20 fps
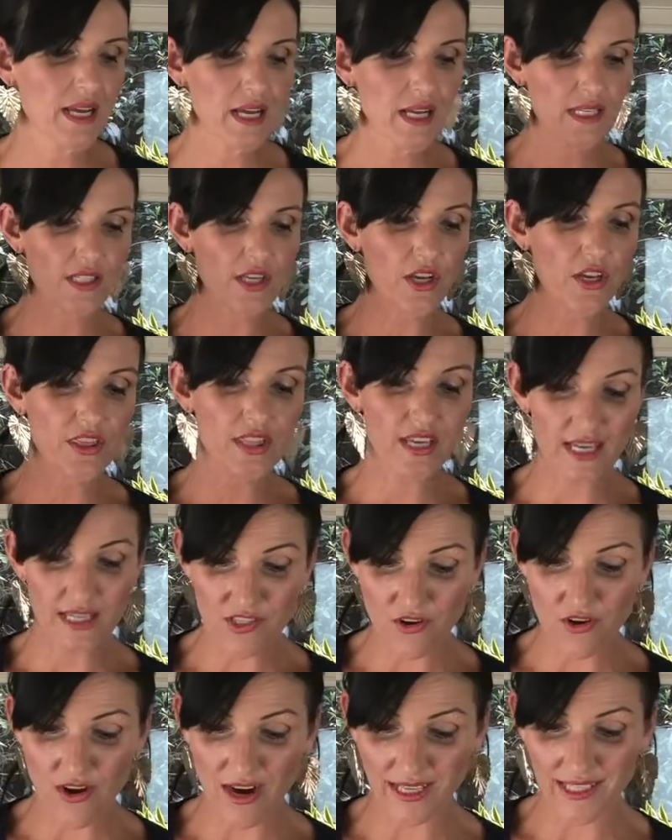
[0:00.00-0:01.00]
So these
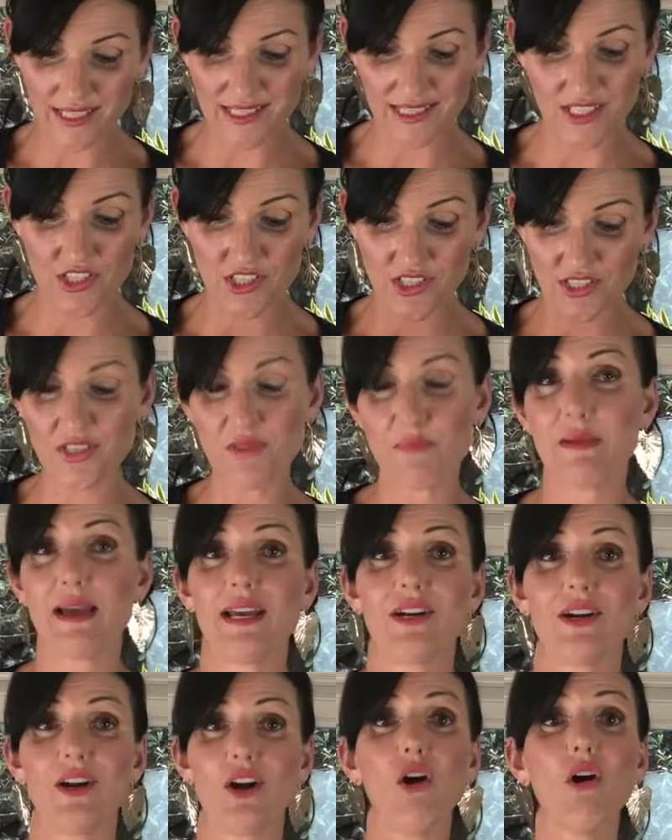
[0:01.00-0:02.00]
crackers are just a
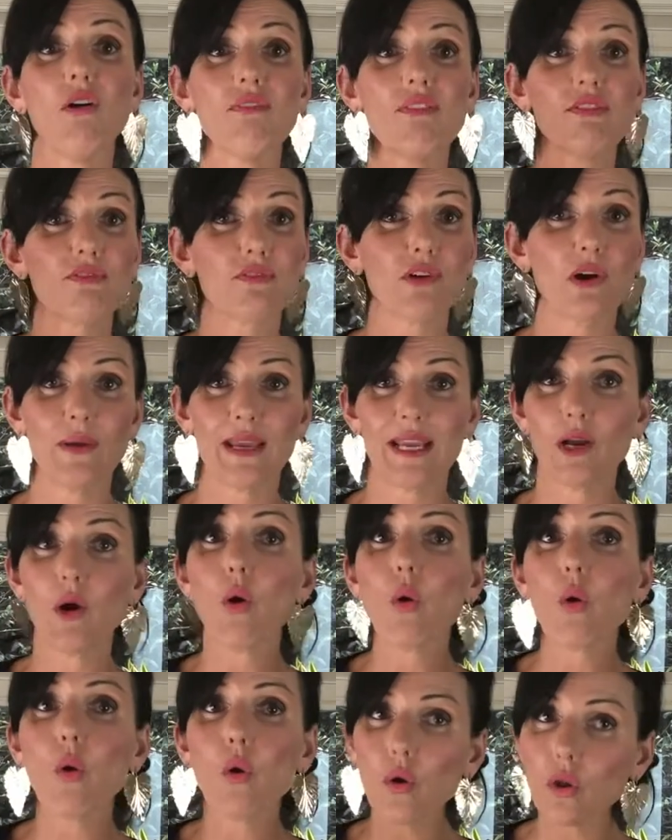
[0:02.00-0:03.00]
matter of throwing
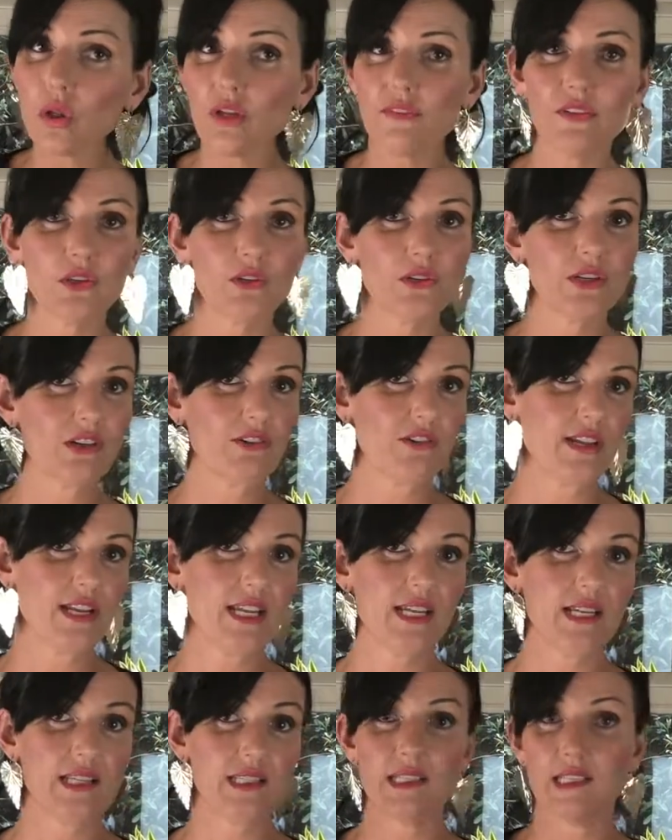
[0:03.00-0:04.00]
all of your
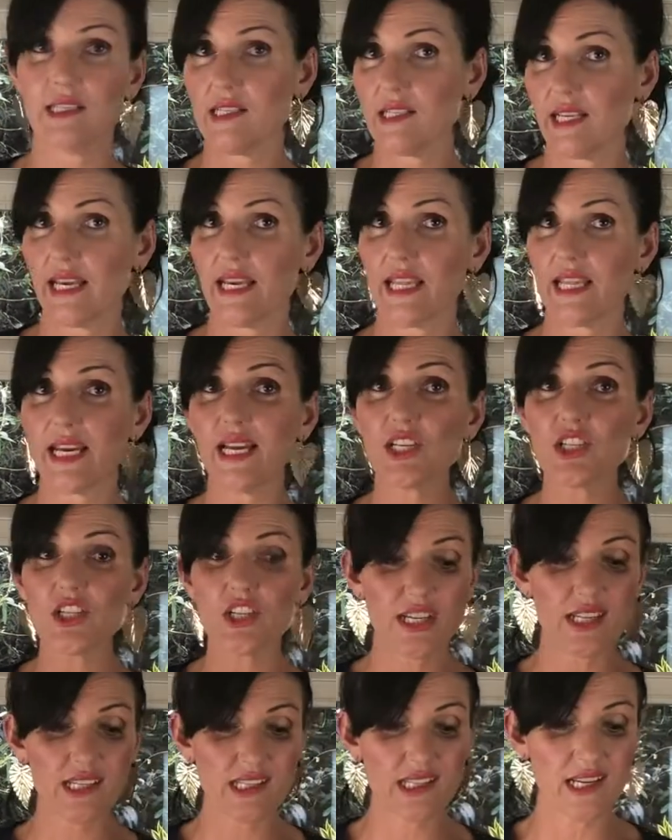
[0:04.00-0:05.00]
ingredients in together.
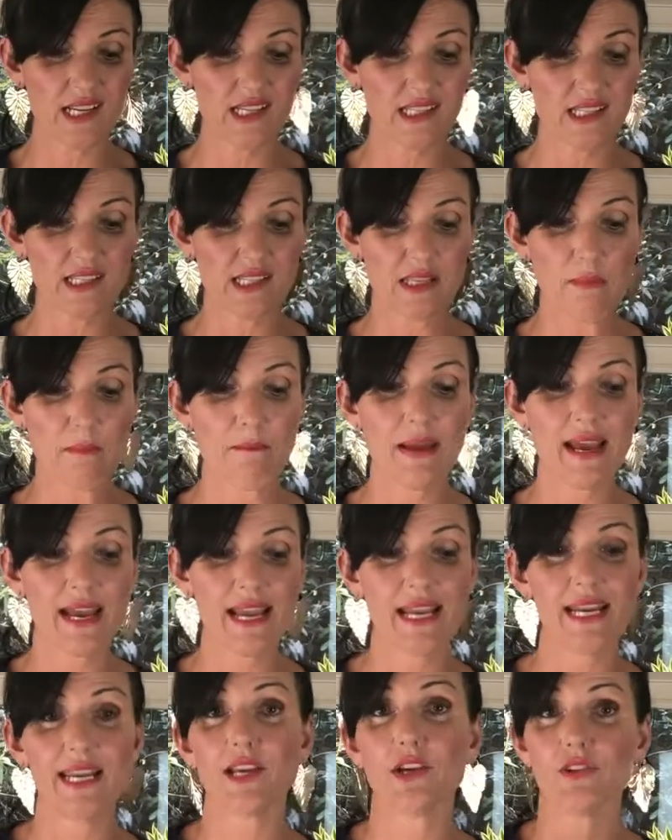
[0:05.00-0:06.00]
Chia seeds is the
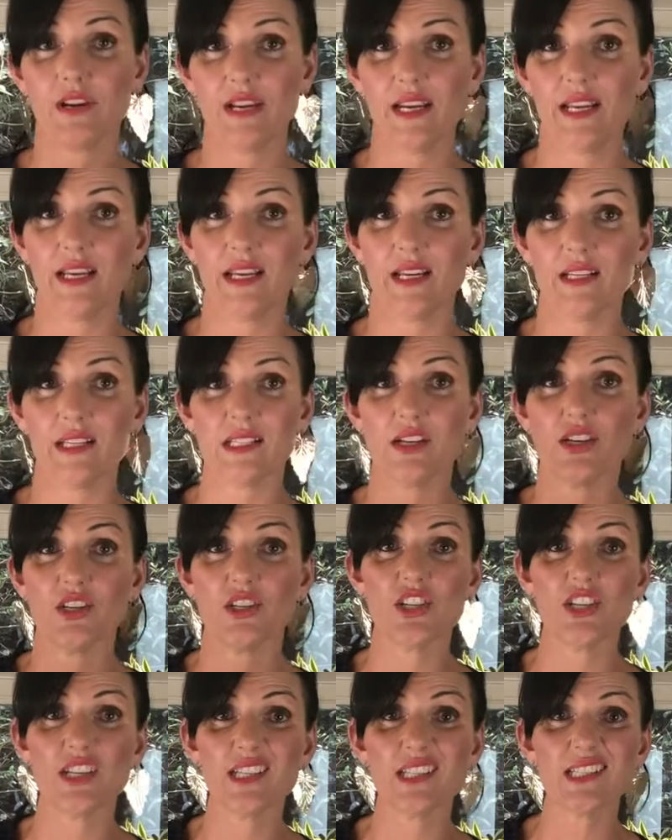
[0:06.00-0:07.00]
main ingredient. So
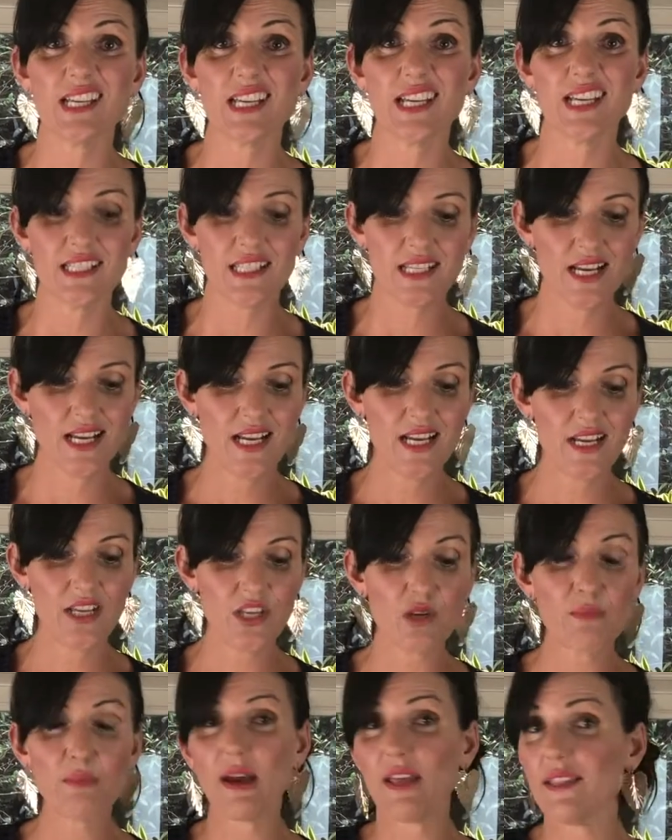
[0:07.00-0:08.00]
chia seeds, you
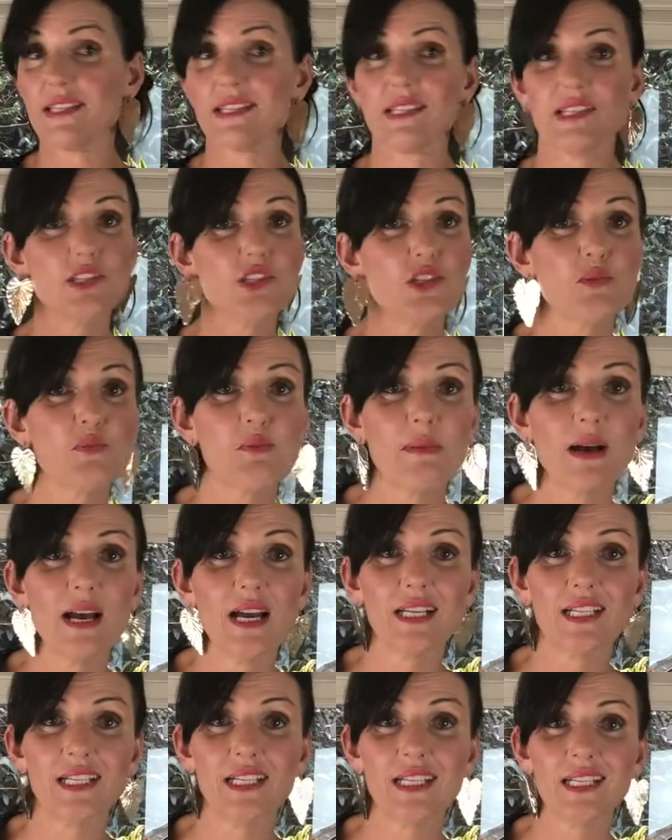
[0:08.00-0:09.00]
can buy these in the
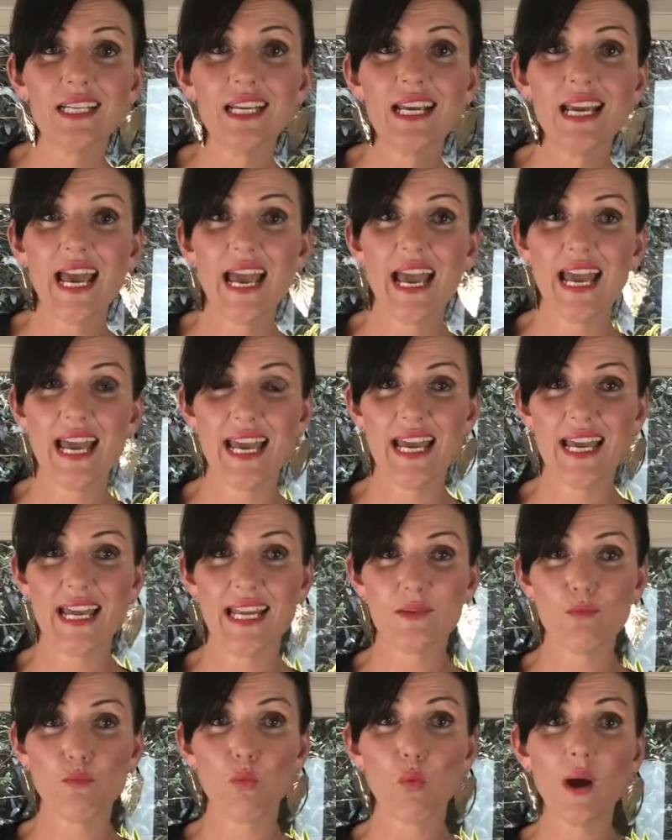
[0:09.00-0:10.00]
supermarket,
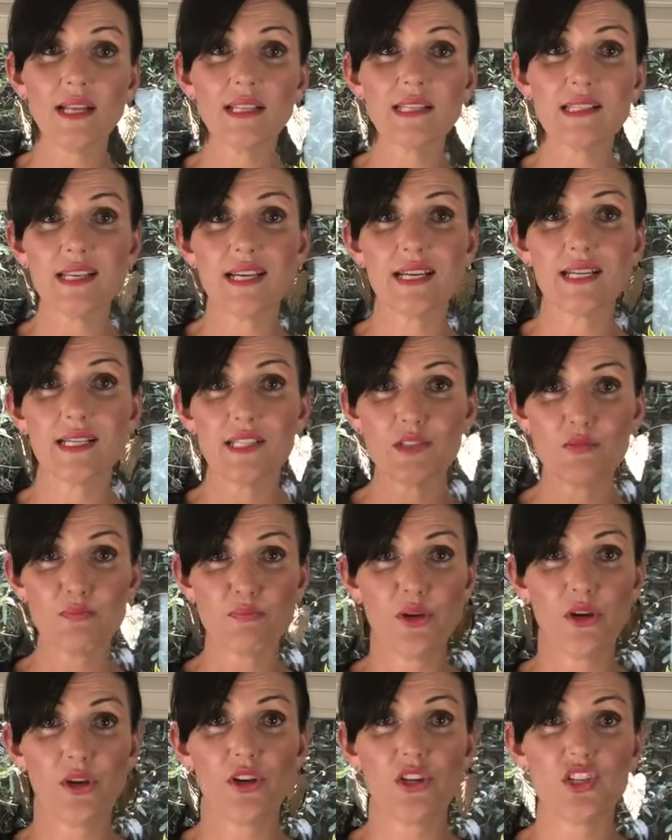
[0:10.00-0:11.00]
and once they are
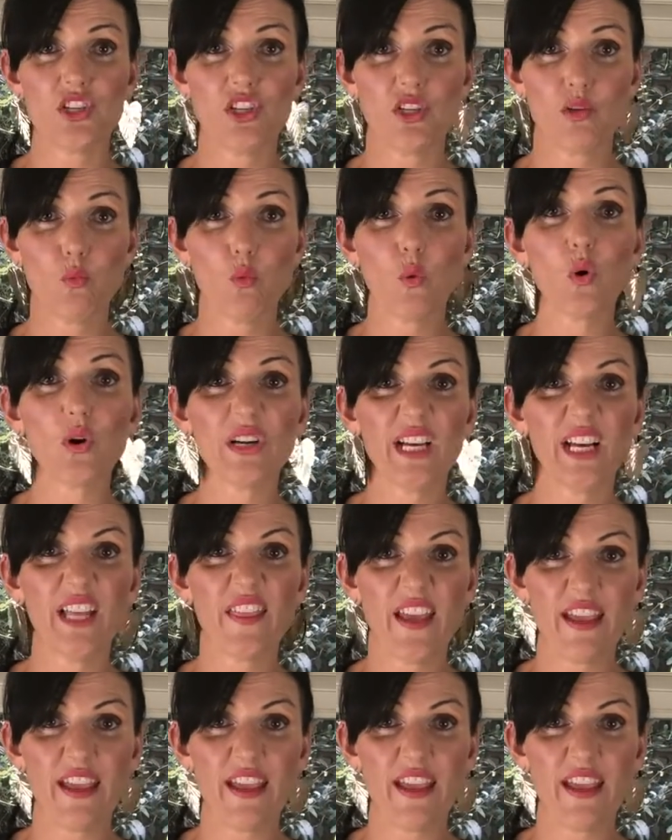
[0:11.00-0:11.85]
submerged in water, they